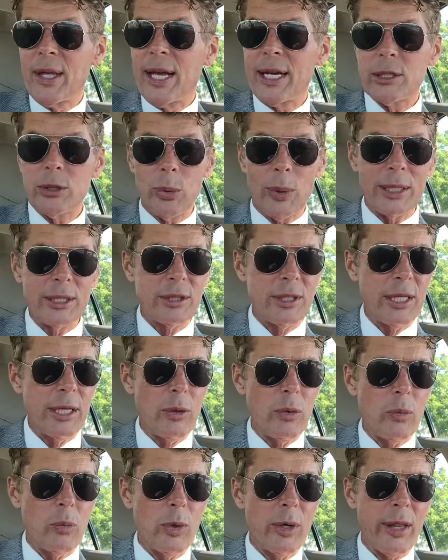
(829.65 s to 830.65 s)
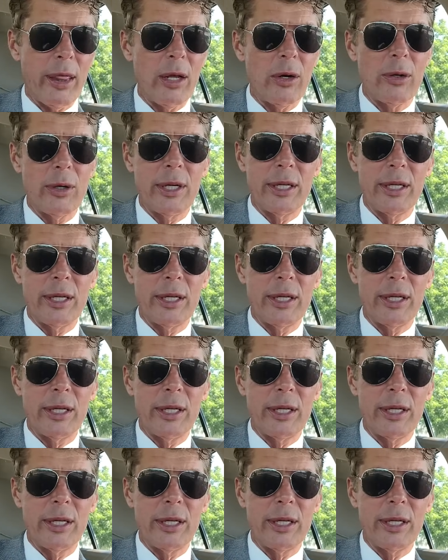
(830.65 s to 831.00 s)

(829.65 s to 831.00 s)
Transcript: XYZ, whether